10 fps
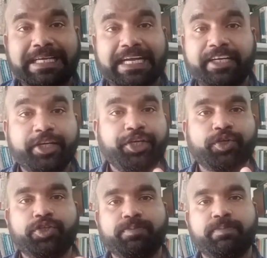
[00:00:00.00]

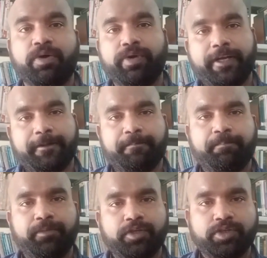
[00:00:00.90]
continuous mountain.
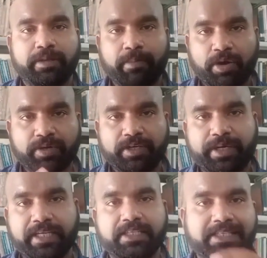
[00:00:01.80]
So the mountain
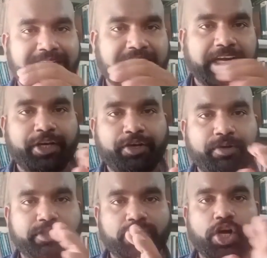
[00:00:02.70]
ranges are
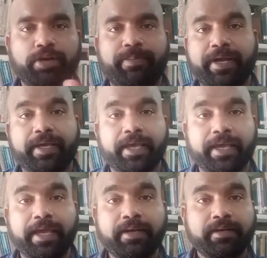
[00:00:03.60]
continuous, not breaking
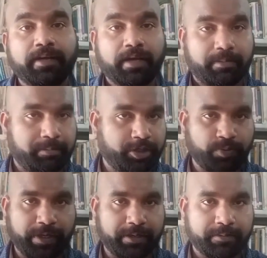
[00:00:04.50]
in
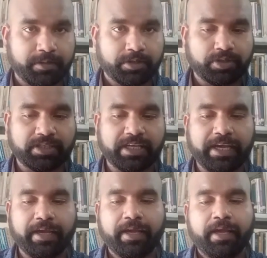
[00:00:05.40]
between. So it's
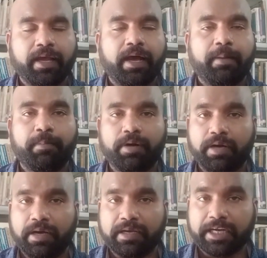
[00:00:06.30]
a
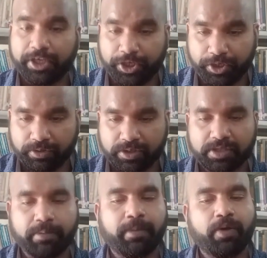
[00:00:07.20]
continuous
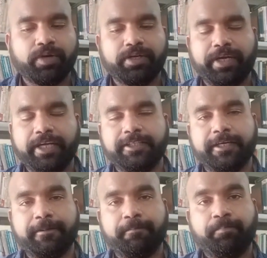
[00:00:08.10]
mountain
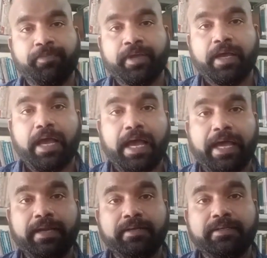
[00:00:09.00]
region,
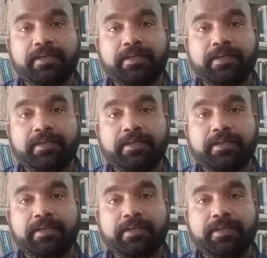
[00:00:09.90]
and